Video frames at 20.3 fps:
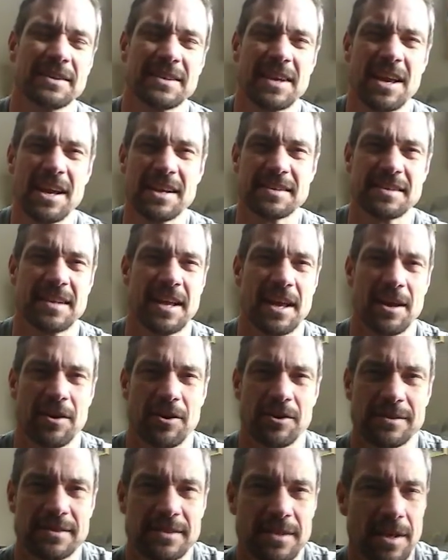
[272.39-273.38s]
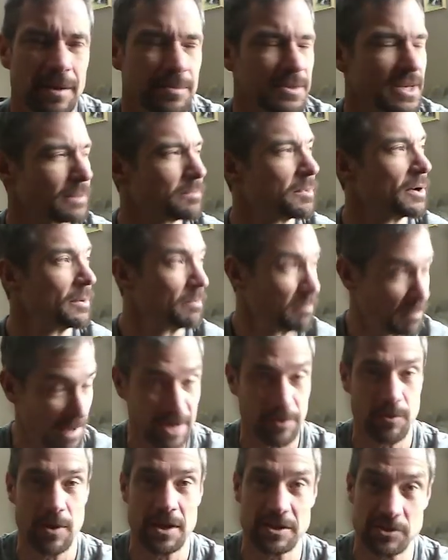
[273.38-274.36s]
it's kind of staying on the subject, but
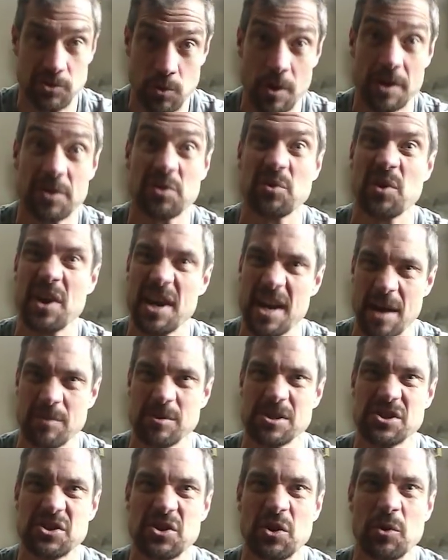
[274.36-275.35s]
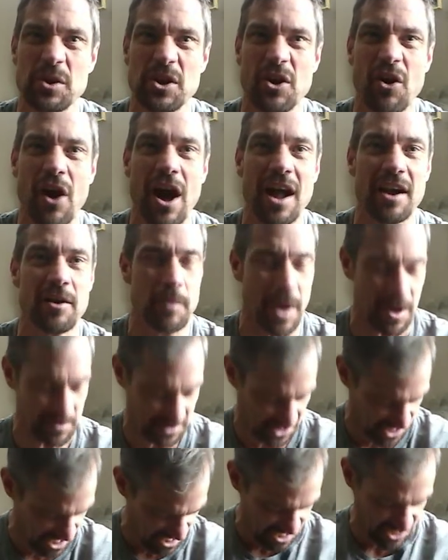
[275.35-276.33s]
back when I was 23 and I was doing a lot of them, I
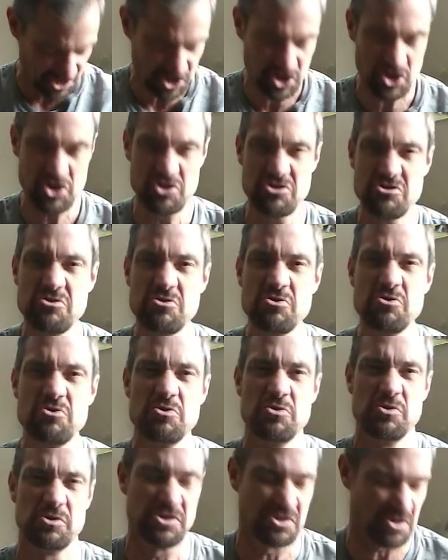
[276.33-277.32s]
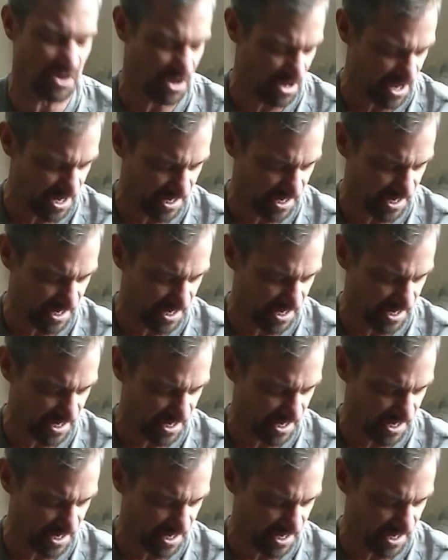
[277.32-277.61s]
was getting huge,